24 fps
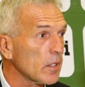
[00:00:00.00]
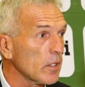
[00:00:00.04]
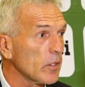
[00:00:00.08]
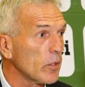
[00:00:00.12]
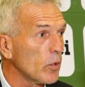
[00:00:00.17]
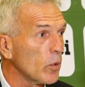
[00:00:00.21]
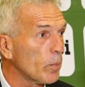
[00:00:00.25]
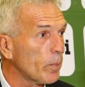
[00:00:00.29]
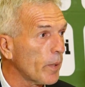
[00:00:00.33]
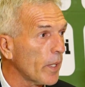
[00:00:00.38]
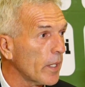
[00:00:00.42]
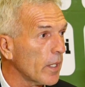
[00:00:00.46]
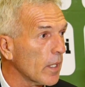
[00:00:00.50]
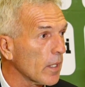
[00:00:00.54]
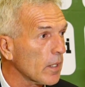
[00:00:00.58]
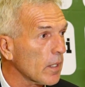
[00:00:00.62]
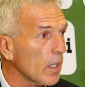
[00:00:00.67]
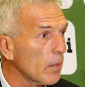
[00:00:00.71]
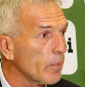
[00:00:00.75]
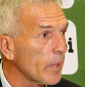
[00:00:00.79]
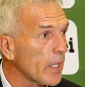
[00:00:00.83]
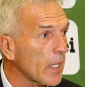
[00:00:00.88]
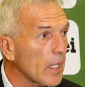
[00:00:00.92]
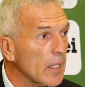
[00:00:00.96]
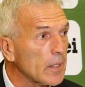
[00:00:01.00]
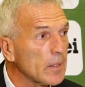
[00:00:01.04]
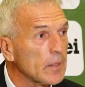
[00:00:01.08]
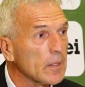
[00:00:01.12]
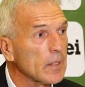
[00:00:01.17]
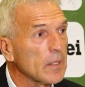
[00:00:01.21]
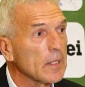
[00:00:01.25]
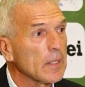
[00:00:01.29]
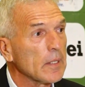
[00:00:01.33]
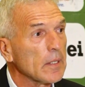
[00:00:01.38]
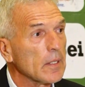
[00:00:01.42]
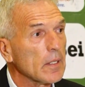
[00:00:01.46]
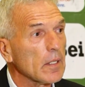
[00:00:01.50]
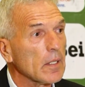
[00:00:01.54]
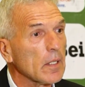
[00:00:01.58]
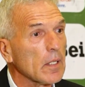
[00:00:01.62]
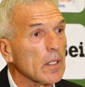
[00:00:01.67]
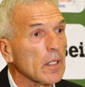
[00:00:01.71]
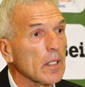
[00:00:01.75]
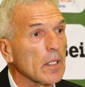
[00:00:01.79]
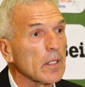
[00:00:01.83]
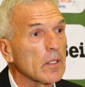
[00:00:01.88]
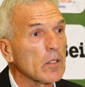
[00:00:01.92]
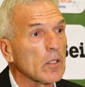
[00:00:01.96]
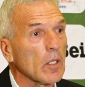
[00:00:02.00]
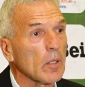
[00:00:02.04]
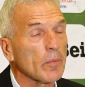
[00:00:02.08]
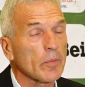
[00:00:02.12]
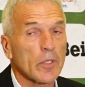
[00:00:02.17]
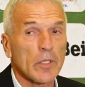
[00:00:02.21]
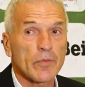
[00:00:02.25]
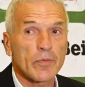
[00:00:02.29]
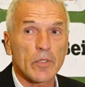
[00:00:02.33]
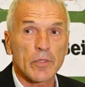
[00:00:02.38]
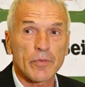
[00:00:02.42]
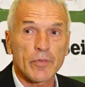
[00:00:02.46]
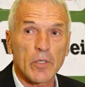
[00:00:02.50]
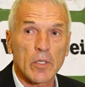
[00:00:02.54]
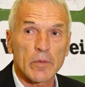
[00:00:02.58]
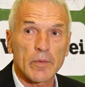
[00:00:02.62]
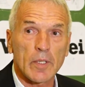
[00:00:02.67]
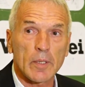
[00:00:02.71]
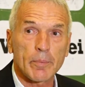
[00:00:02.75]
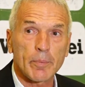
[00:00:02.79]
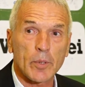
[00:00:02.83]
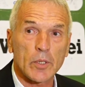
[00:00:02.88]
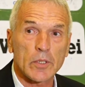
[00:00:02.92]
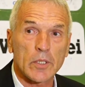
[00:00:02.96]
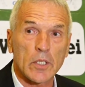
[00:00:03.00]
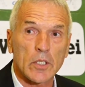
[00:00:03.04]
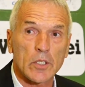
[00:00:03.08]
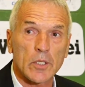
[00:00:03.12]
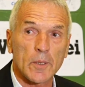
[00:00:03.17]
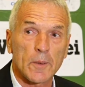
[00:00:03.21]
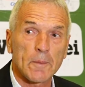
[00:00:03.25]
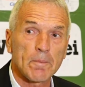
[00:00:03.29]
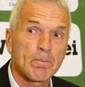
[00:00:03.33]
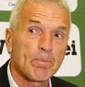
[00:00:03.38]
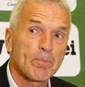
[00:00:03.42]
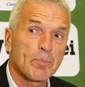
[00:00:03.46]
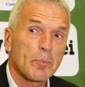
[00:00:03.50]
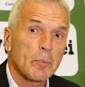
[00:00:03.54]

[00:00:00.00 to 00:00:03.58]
a new player coming in terms of the forward position.